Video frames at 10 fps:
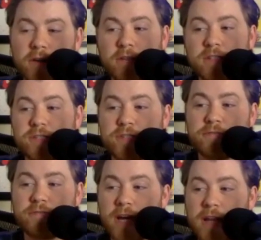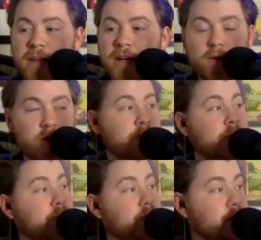to the listeners if you're getting there. Hope
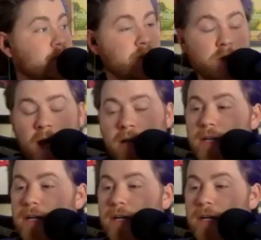that person's okay.